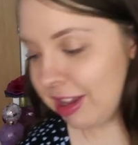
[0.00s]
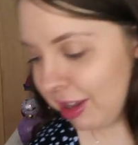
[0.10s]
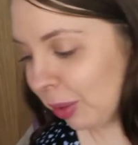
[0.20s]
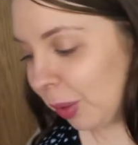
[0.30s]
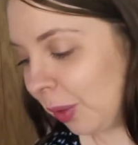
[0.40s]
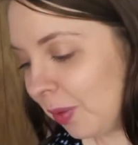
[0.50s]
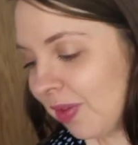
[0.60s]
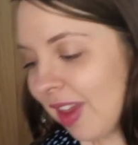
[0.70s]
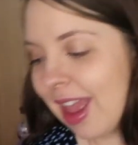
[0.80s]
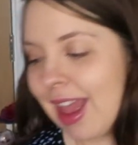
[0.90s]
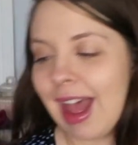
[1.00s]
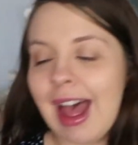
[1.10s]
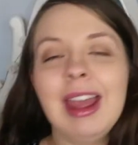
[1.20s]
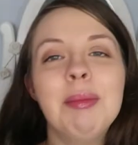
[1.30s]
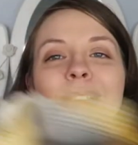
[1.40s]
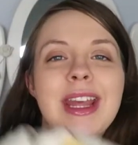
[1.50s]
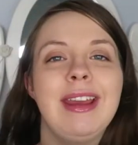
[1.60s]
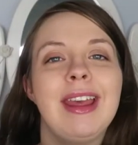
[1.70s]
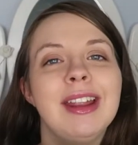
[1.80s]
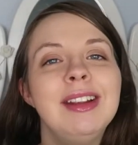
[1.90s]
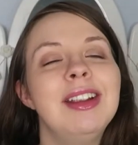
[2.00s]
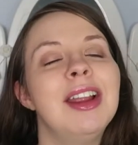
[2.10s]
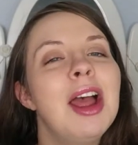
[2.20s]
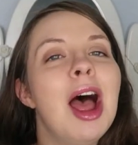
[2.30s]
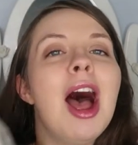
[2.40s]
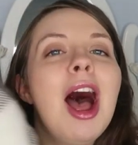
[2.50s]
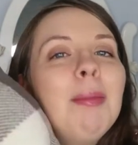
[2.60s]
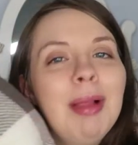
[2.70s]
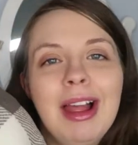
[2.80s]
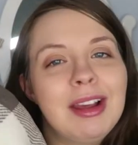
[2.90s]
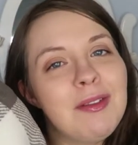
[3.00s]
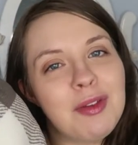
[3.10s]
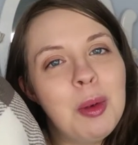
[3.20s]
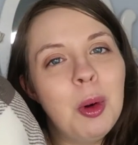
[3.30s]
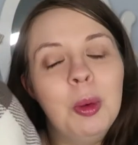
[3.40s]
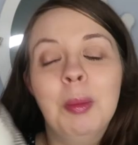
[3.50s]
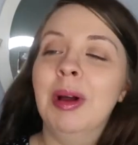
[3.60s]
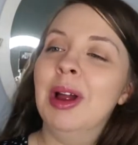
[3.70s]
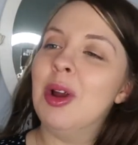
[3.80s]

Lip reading: So I am taking a blanket from home.